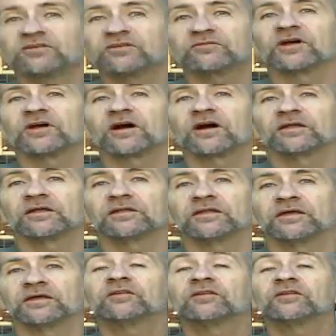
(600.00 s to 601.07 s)
of God,
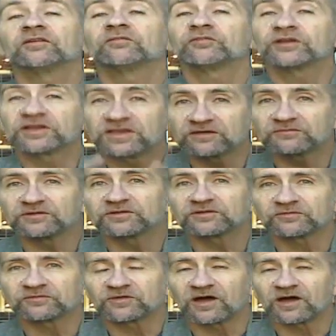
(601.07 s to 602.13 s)
the
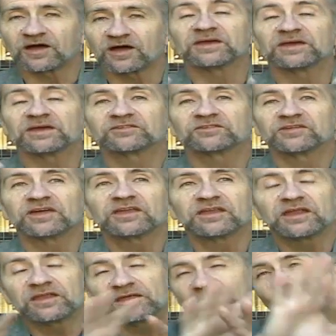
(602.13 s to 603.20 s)
forgiveness of God be extended
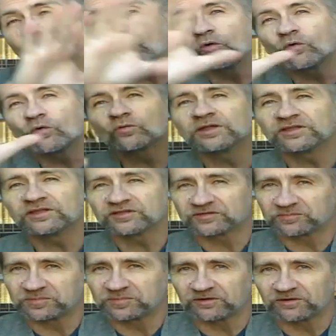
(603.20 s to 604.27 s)
and that the Holy
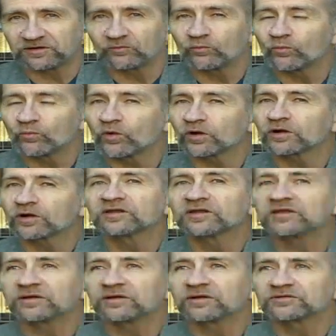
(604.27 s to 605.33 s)
Spirit work on
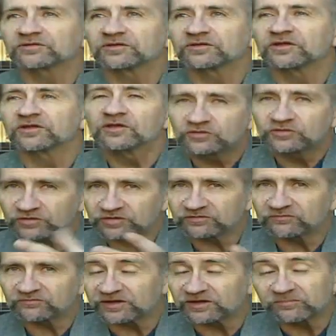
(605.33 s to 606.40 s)
the person to
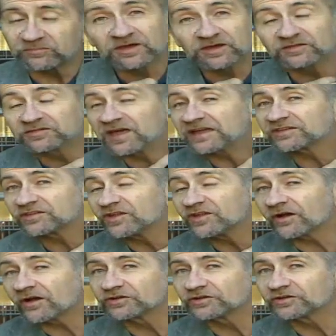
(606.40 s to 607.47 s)
convict because that's
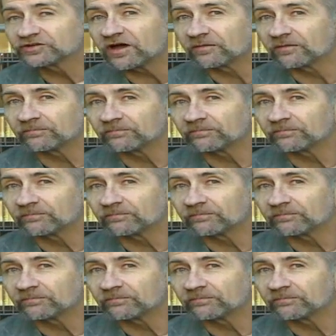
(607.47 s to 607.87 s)
not our job.